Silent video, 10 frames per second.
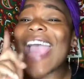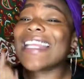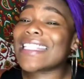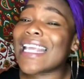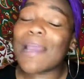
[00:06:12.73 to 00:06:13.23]

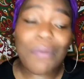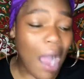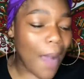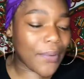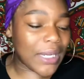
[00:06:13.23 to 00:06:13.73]
18
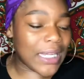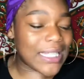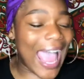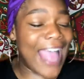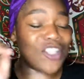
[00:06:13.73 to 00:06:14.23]
properties
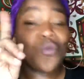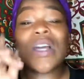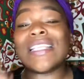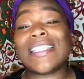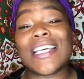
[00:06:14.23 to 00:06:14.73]
at
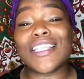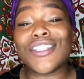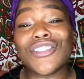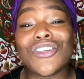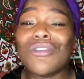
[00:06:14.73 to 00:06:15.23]
26
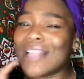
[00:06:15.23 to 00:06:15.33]
years old.